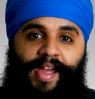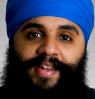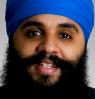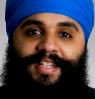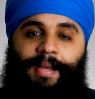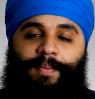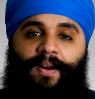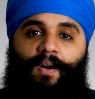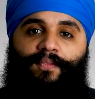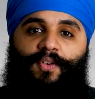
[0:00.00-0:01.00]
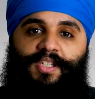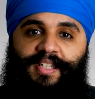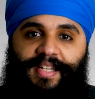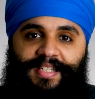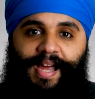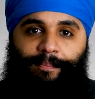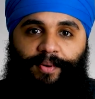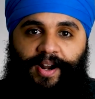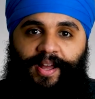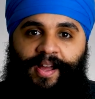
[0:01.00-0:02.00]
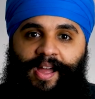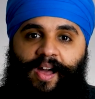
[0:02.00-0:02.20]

and just keeping all those things separate